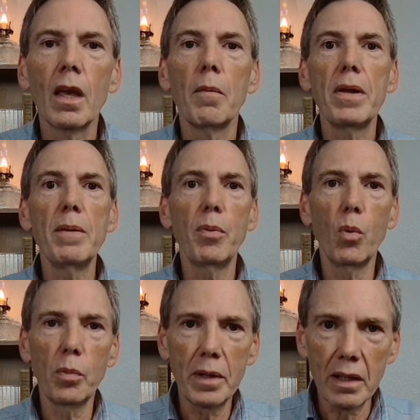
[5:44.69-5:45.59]
people would
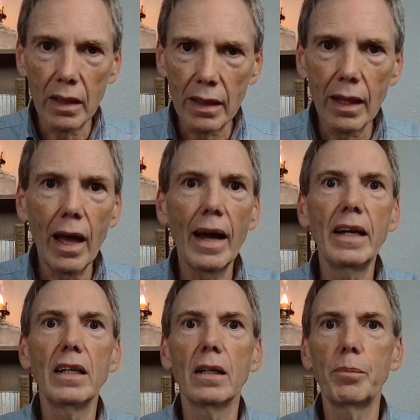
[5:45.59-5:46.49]
be lined
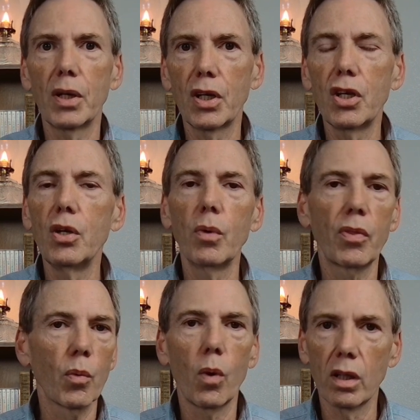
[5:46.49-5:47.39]
up in a queue with their
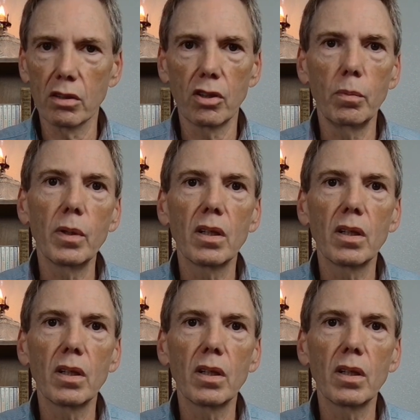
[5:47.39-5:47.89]
wallets open.